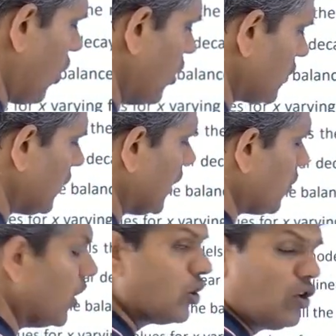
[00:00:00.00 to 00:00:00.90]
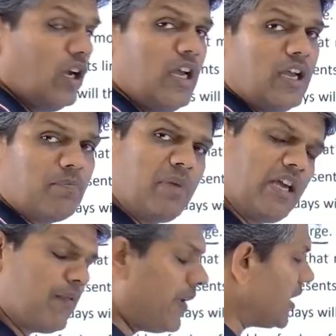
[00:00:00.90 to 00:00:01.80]
also equal to b
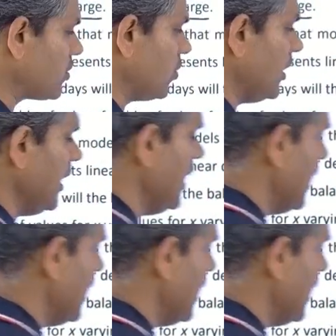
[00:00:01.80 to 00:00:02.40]
of x only.